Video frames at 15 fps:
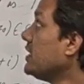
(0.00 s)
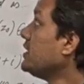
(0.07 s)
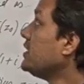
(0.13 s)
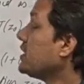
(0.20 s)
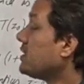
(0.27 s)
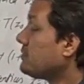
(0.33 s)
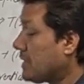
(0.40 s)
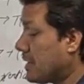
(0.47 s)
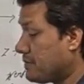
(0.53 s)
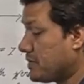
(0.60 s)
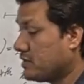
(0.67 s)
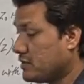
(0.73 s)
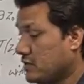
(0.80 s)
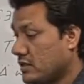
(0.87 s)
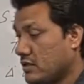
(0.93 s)
linear
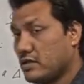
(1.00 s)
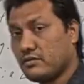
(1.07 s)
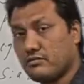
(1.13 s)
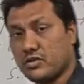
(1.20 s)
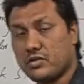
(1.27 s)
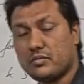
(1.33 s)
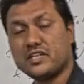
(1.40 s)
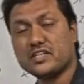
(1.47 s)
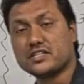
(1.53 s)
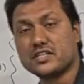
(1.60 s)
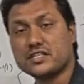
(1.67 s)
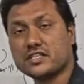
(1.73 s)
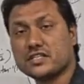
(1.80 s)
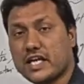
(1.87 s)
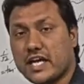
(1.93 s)
mapping. We'll be
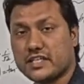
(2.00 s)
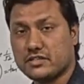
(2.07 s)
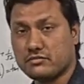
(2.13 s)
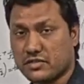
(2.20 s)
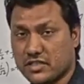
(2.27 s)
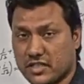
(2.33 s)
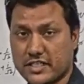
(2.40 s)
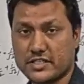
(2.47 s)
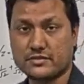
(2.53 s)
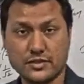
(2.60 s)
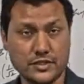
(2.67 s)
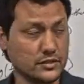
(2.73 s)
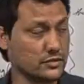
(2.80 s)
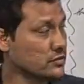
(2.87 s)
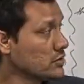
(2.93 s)
discussing that in our next
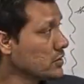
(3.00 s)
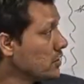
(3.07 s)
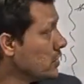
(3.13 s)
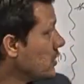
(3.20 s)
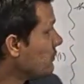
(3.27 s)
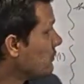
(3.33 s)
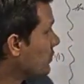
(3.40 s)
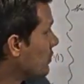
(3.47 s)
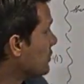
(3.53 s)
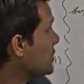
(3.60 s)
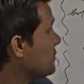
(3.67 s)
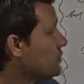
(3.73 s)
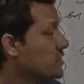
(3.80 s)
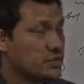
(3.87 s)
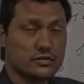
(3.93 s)
video. For
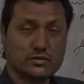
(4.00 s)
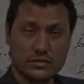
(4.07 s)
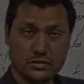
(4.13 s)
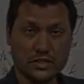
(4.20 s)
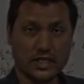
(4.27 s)
this video,